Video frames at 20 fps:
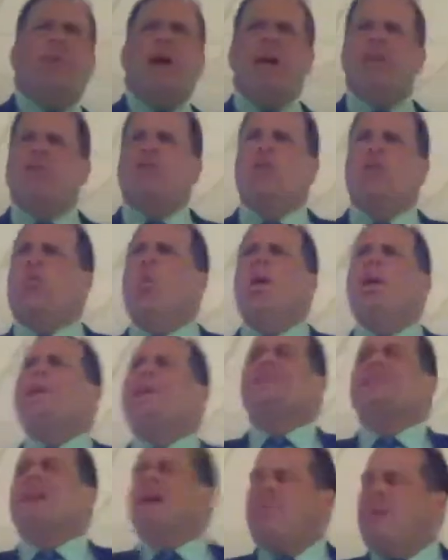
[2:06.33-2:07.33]
Pastor, what
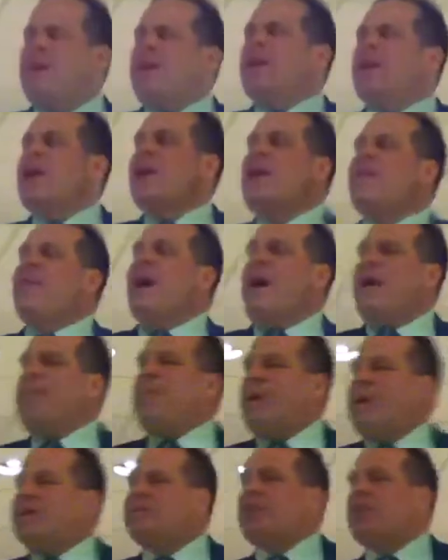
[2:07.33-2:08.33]
does that mean? That
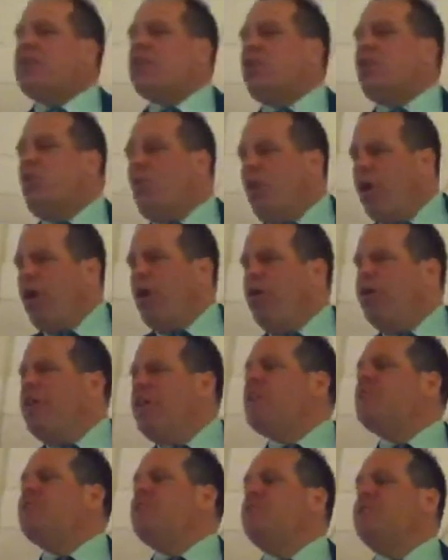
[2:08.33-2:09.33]
means that the world
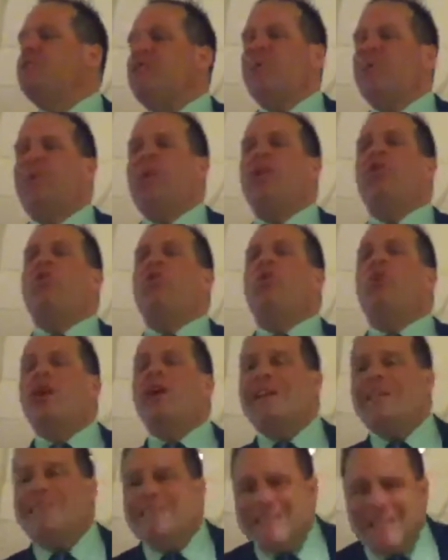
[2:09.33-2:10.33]
needs to simply
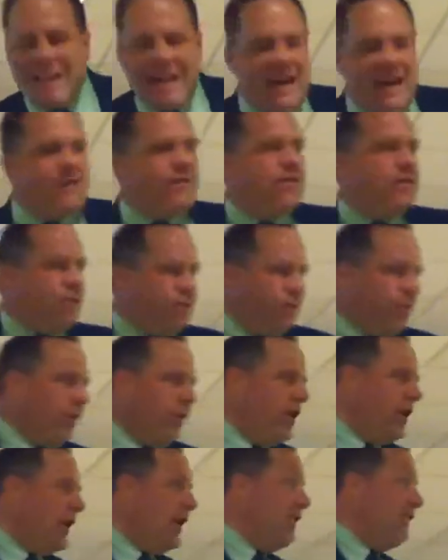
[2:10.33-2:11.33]
receive the
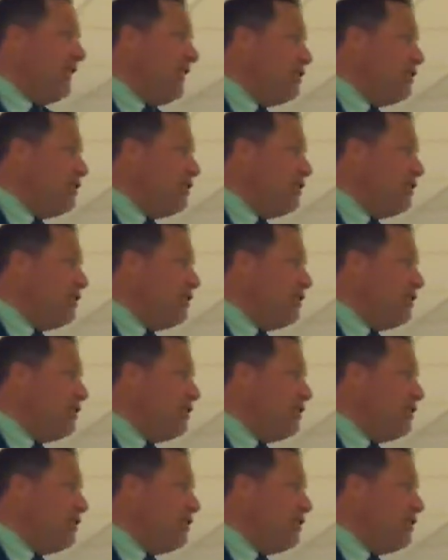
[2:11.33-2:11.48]
free gift.